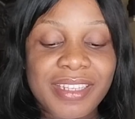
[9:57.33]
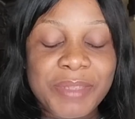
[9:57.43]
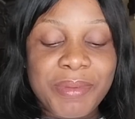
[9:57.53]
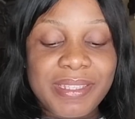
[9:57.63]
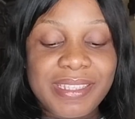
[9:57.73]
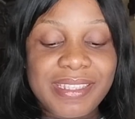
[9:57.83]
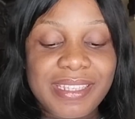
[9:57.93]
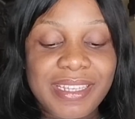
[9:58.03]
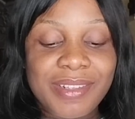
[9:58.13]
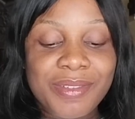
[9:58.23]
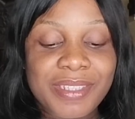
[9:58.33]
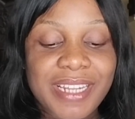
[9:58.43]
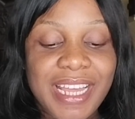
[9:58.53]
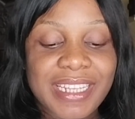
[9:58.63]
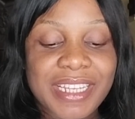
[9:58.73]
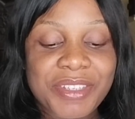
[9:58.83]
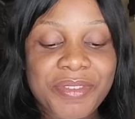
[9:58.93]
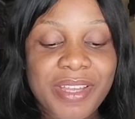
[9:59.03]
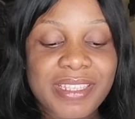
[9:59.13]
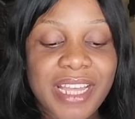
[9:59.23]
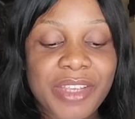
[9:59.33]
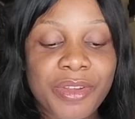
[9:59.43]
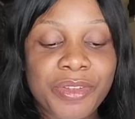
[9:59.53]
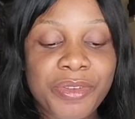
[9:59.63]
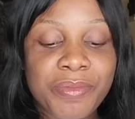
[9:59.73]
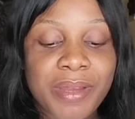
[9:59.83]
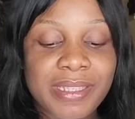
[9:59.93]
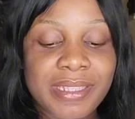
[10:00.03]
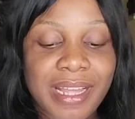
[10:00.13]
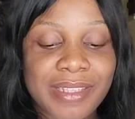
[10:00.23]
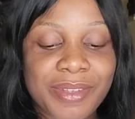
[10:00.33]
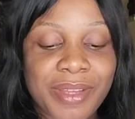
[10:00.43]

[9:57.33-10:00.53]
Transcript: This person said, looks like Nigerians are your new masters.